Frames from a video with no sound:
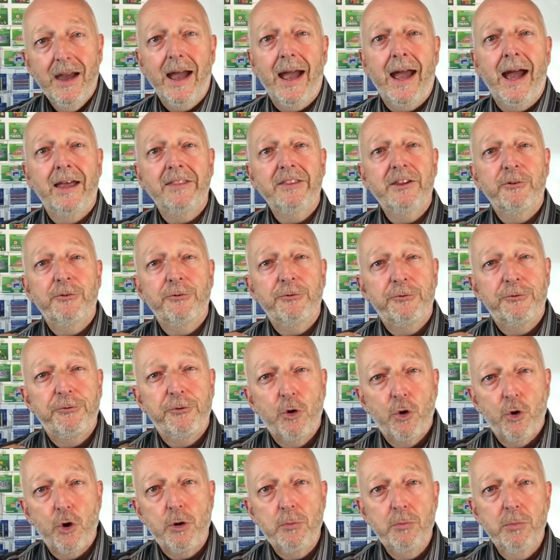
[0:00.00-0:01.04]
And the
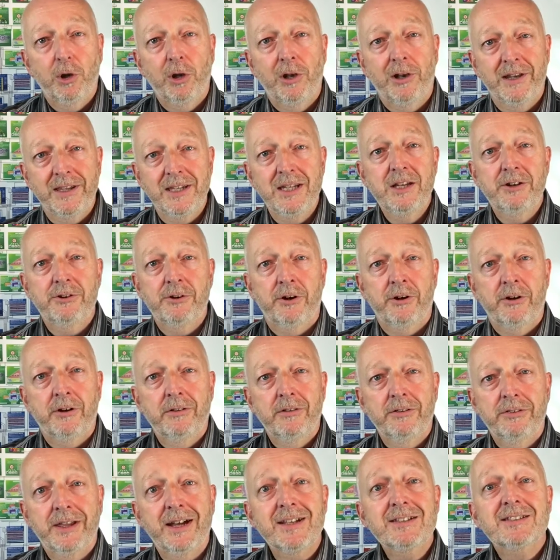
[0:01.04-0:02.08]
formal leader,
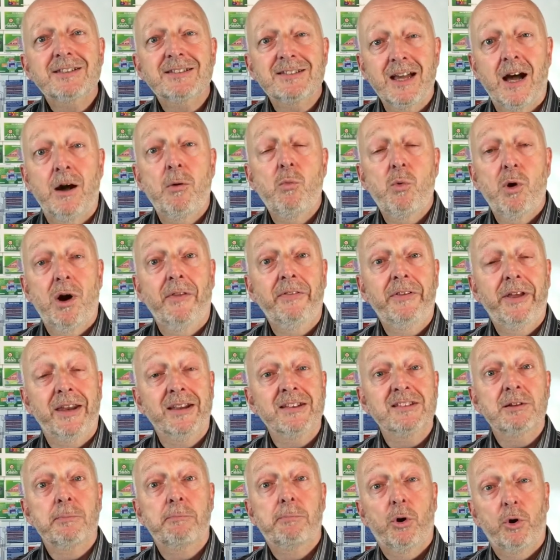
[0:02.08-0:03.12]
that's someone that
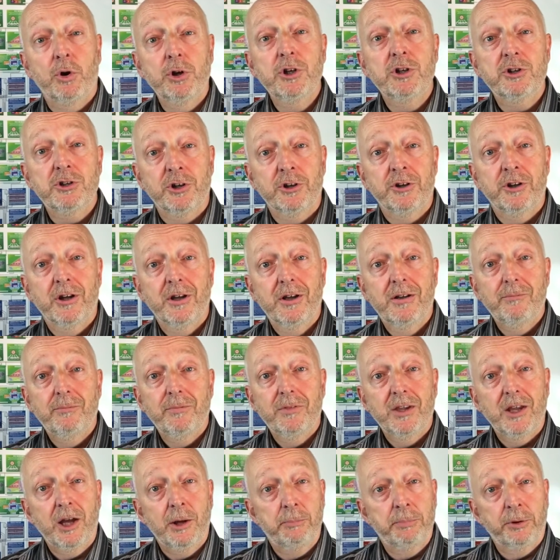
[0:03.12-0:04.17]
is appointed
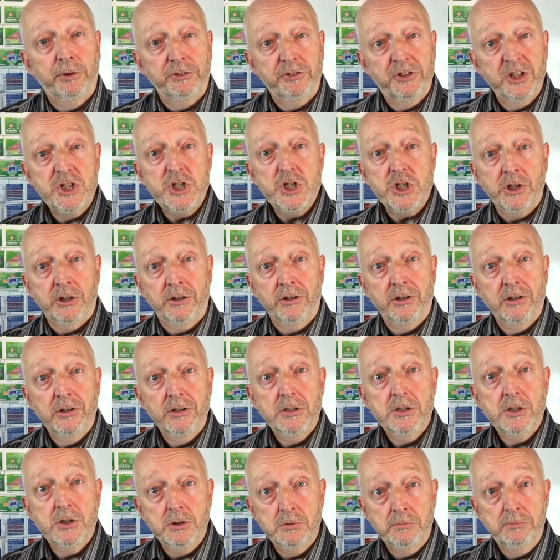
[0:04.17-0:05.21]
a position
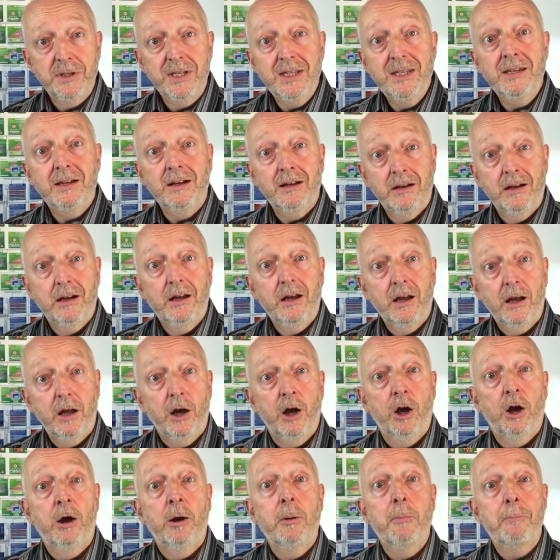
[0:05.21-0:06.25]
to be
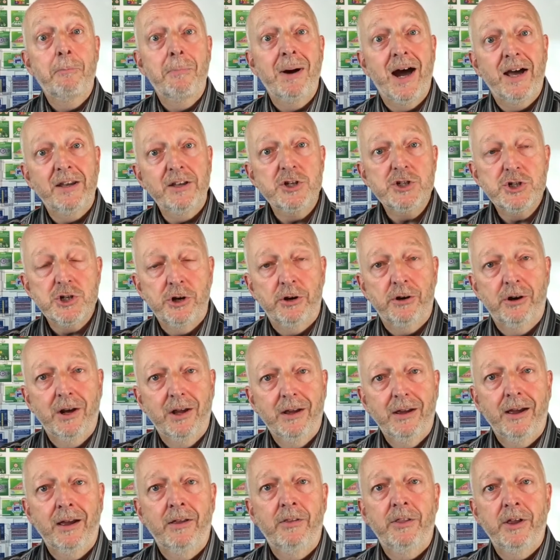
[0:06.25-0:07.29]
a manager
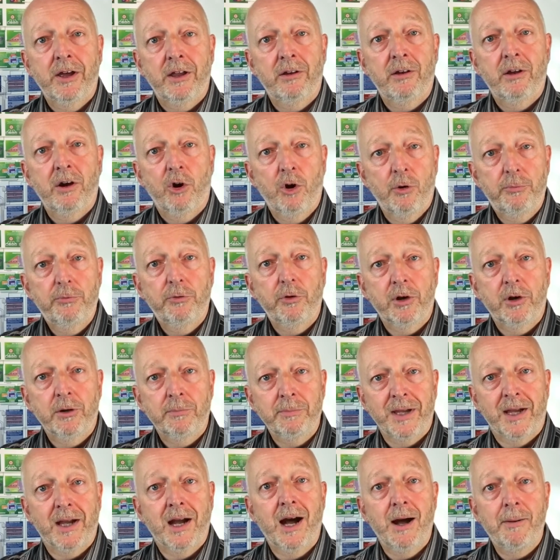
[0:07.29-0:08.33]
and then hopefully
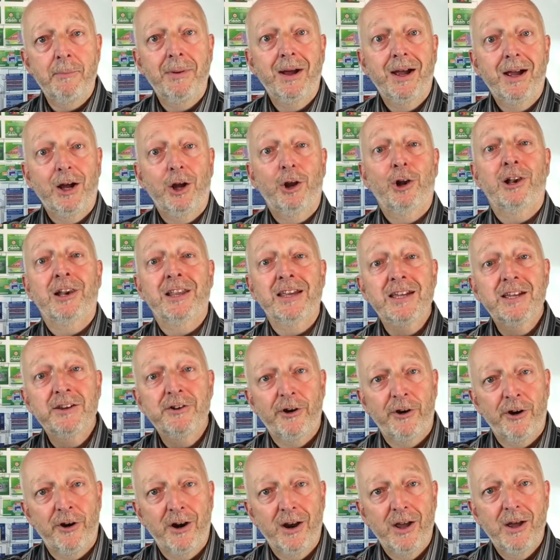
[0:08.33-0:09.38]
become a
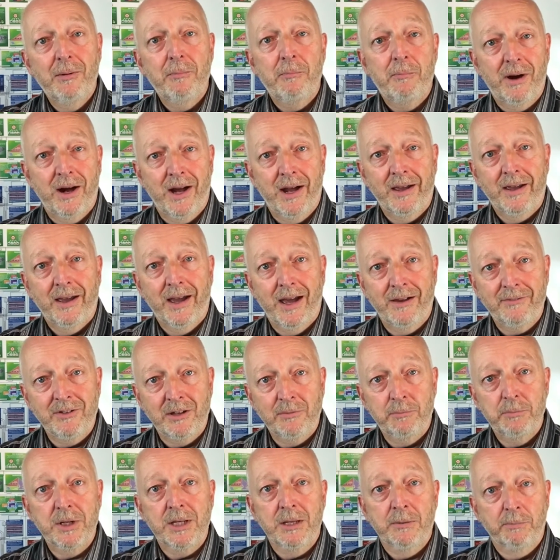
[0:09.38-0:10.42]
leader by
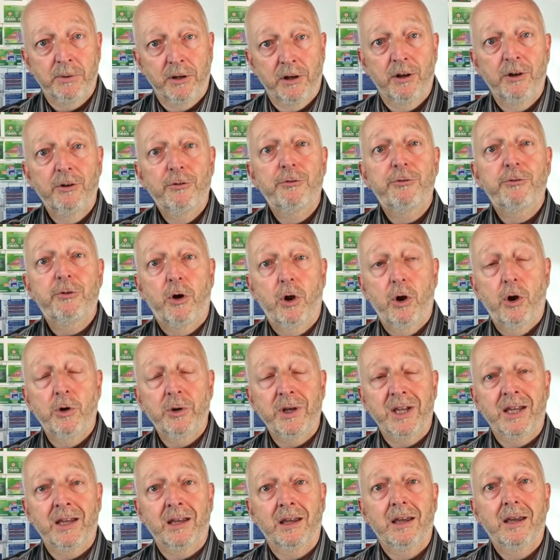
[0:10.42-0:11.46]
having people
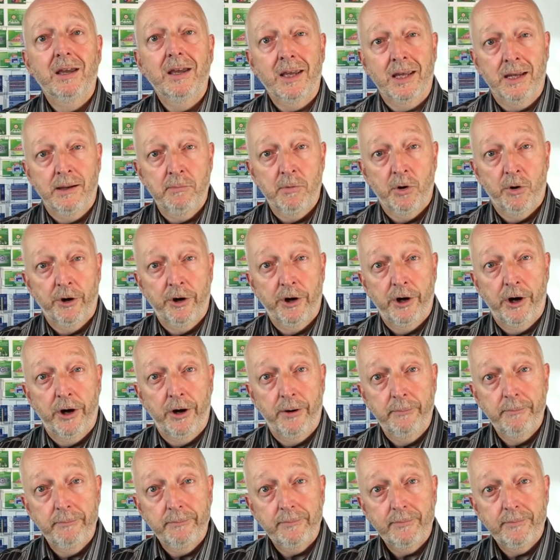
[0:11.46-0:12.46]
following him or her.